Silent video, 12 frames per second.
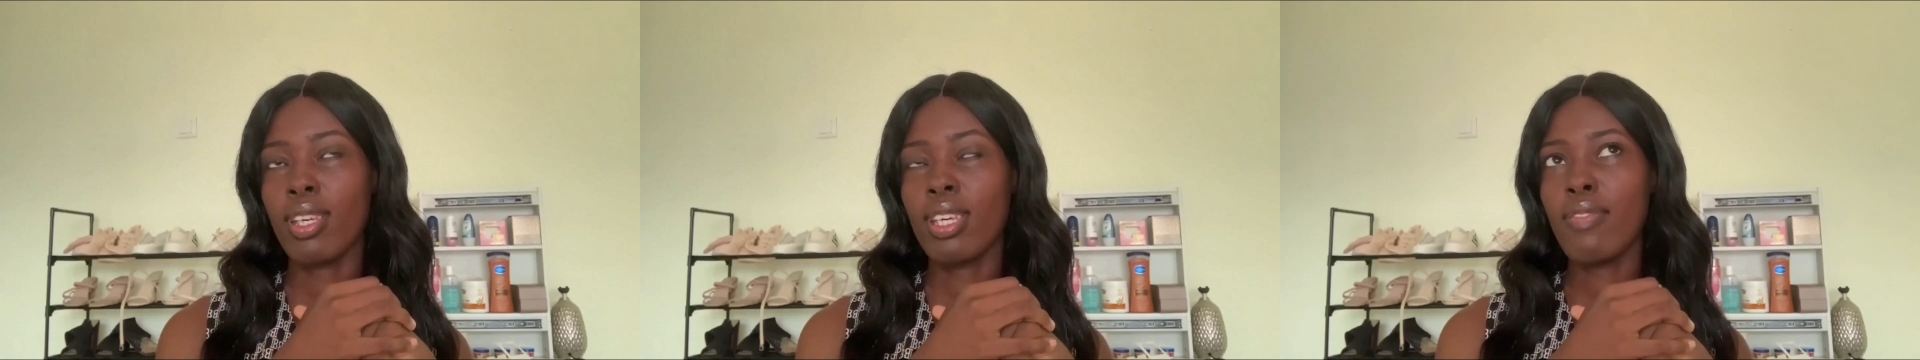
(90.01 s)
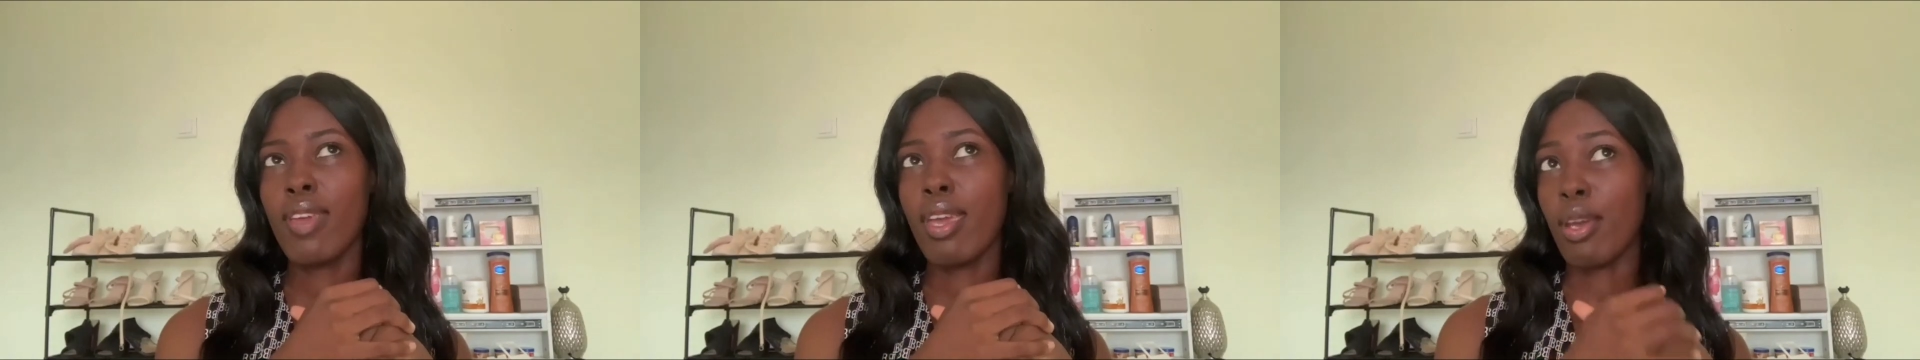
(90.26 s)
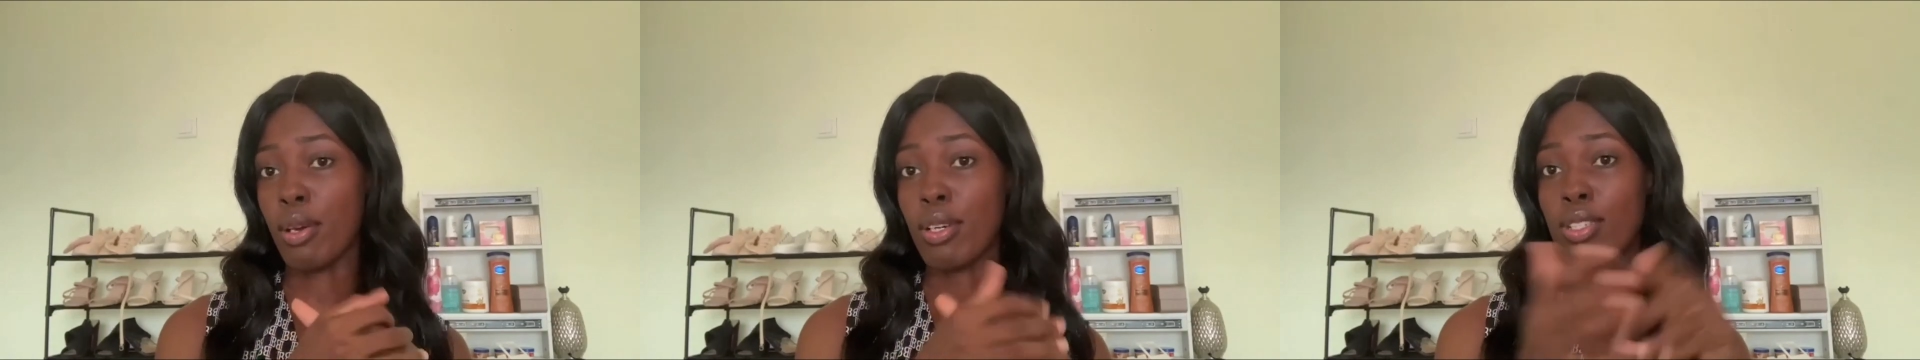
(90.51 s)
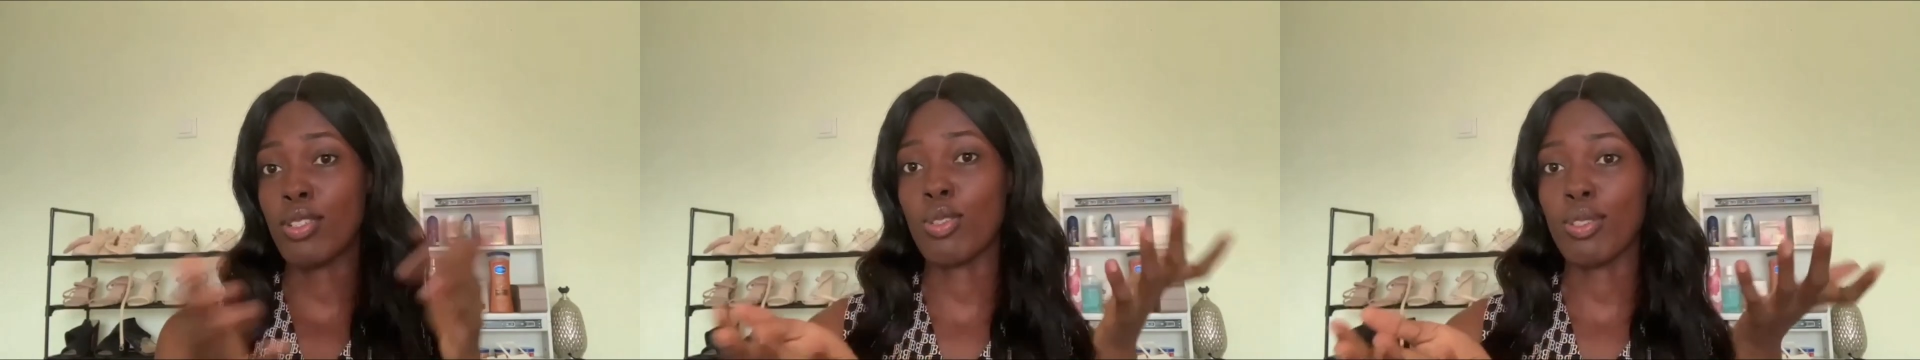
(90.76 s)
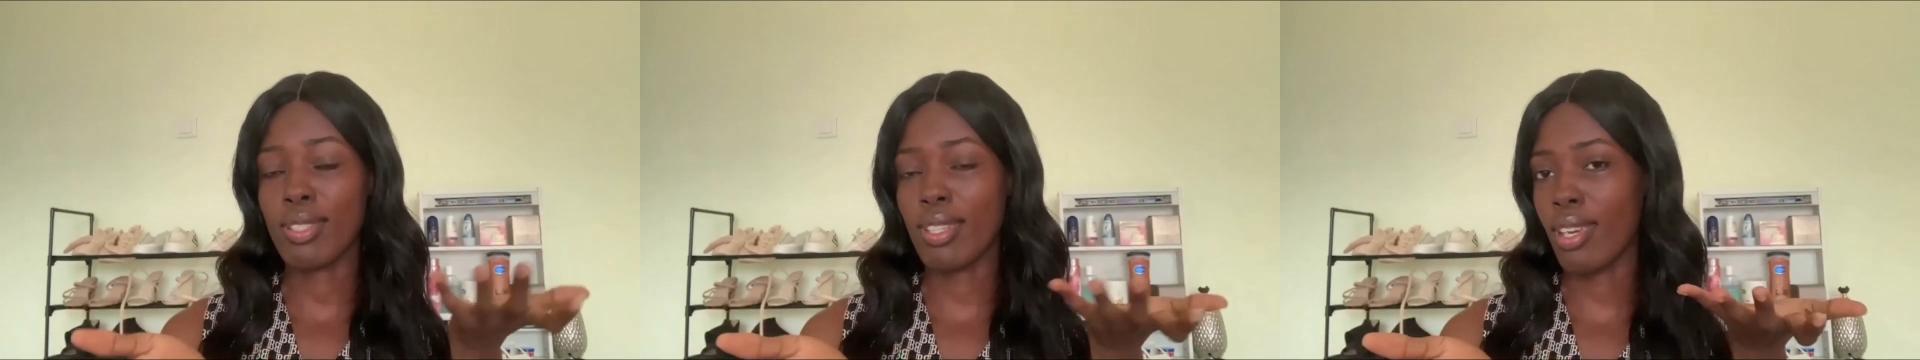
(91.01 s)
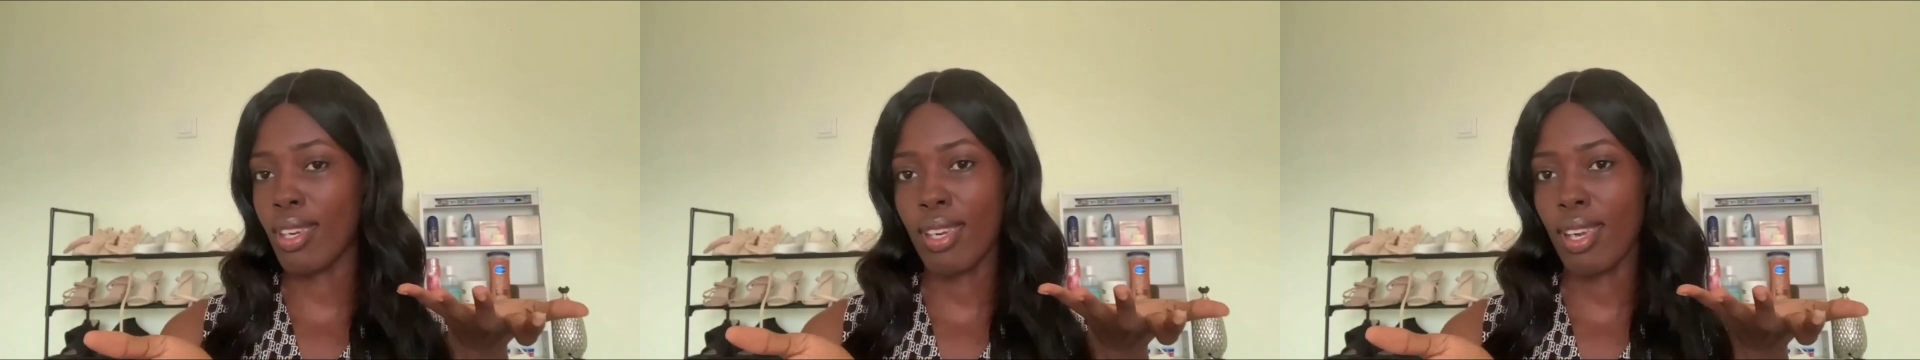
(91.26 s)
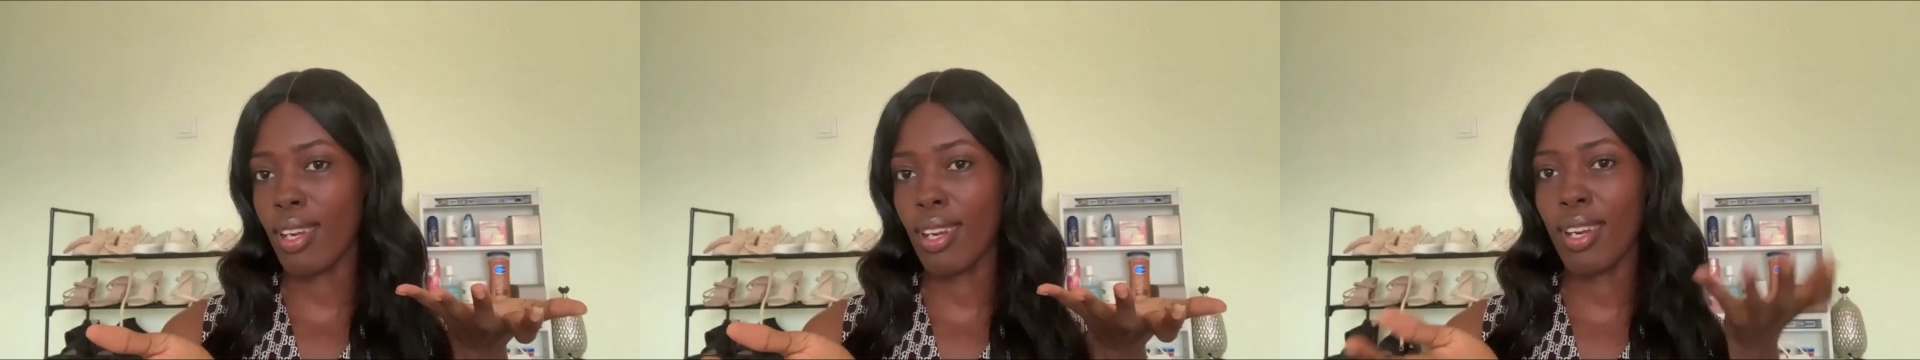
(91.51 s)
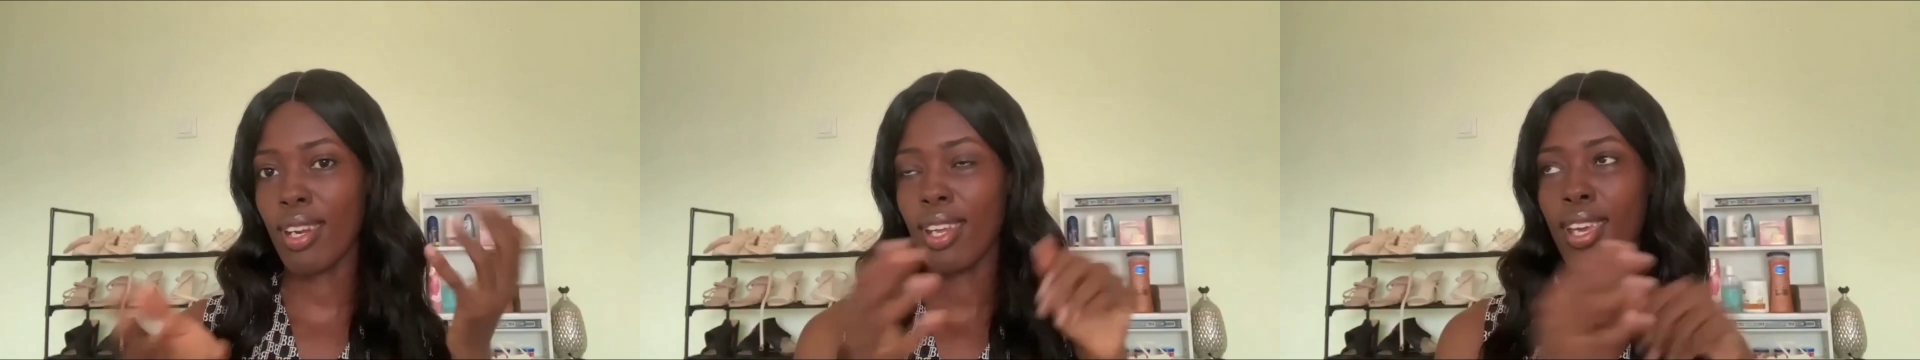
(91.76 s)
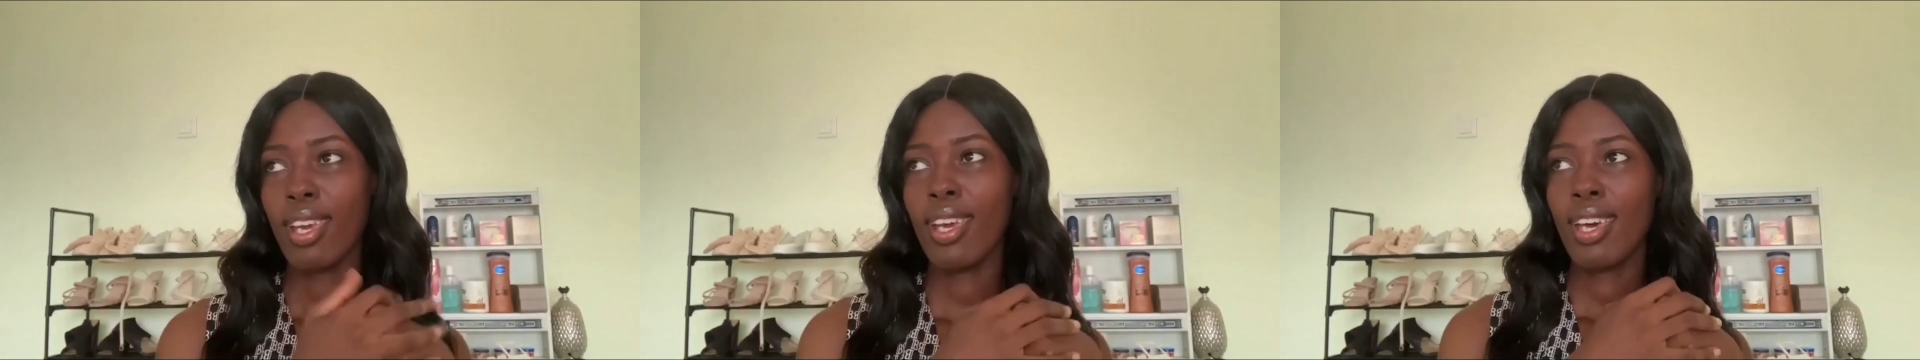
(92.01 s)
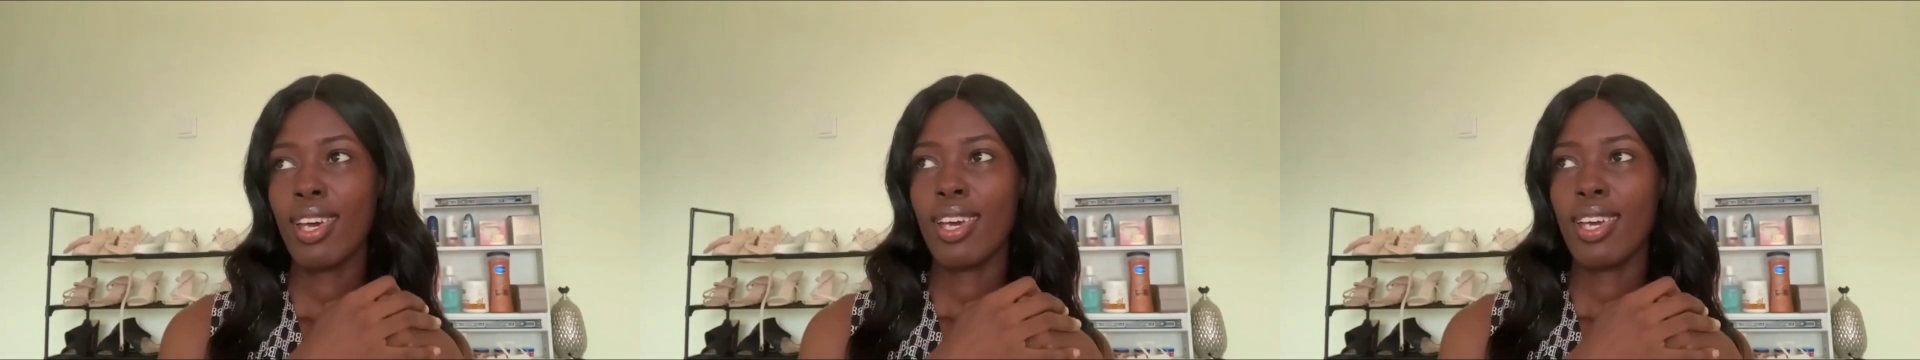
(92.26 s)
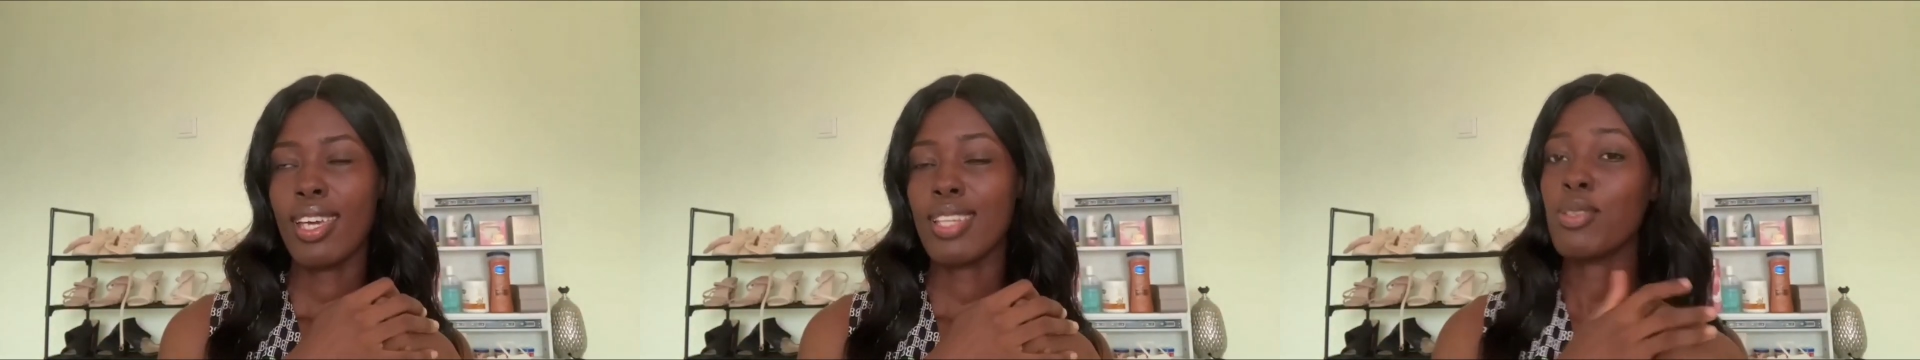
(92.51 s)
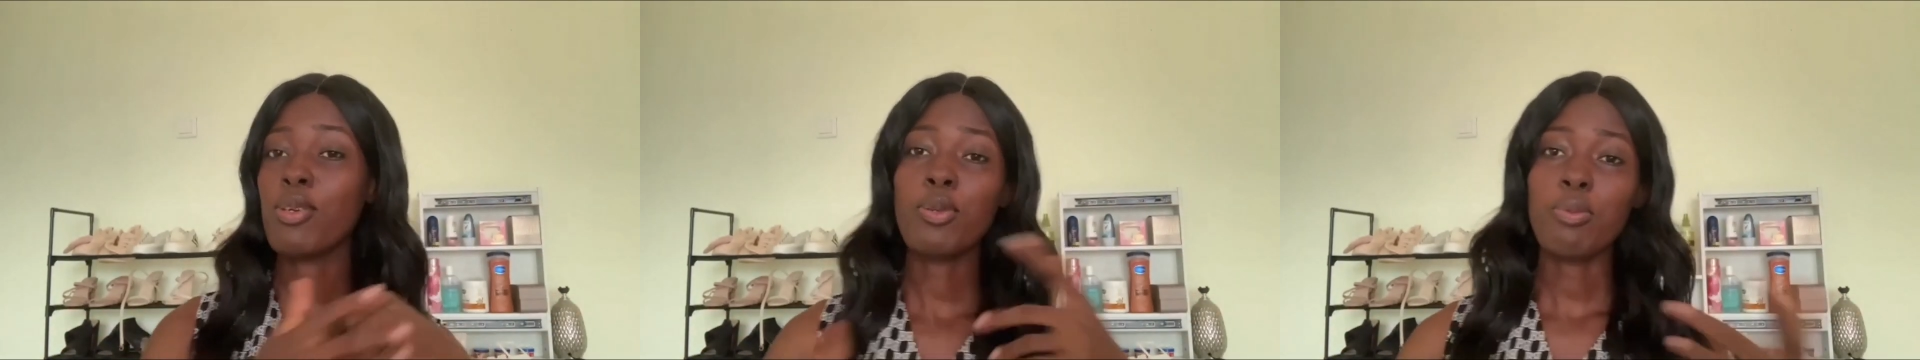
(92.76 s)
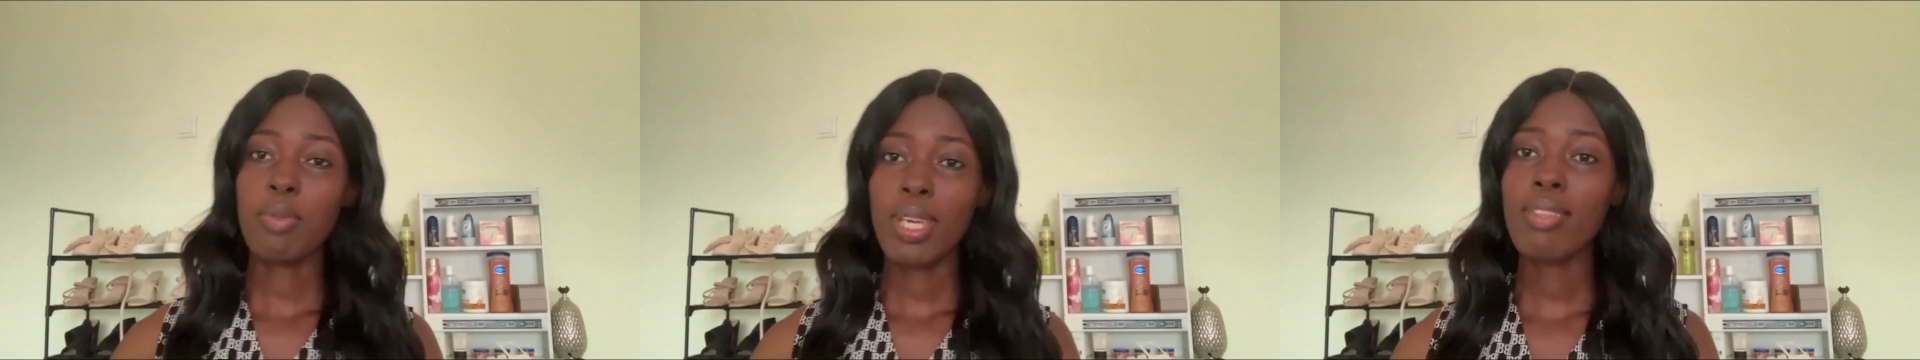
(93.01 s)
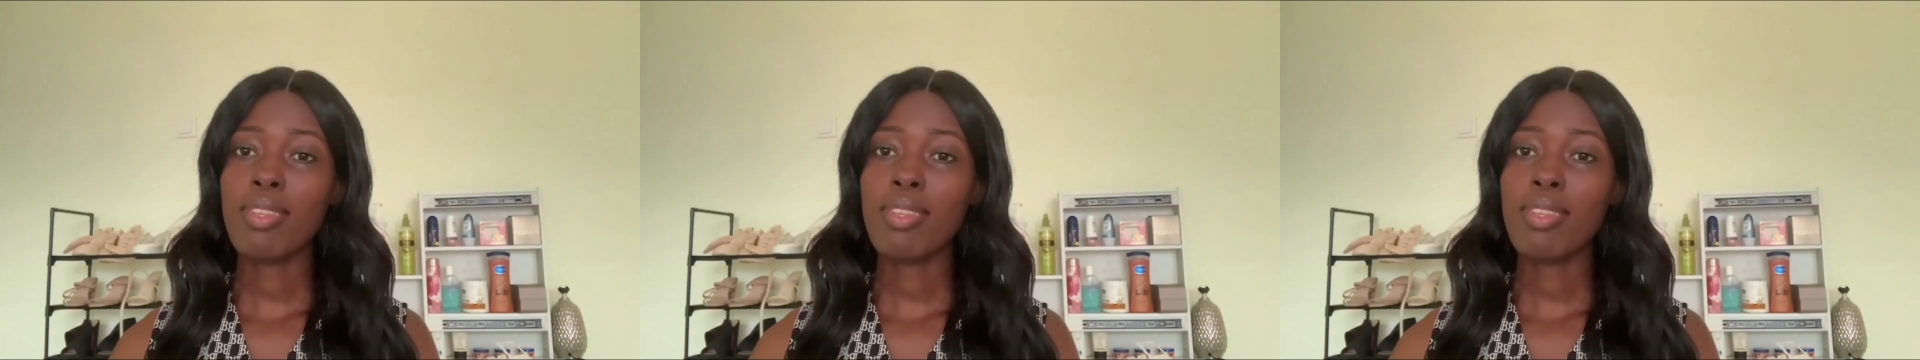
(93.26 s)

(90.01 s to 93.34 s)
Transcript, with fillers: if care is not taken, it's going to make